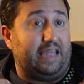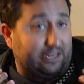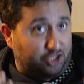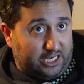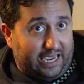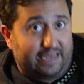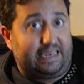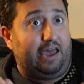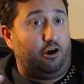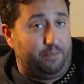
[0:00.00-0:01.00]
educate,
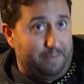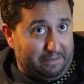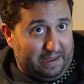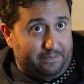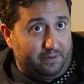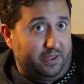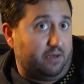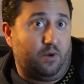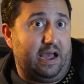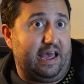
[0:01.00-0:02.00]
help make people be
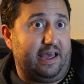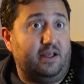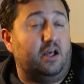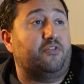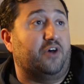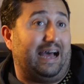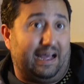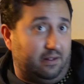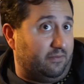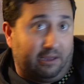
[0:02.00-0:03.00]
aware that
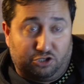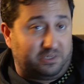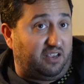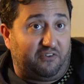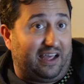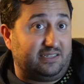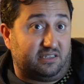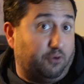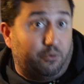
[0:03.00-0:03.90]
LGBT fans have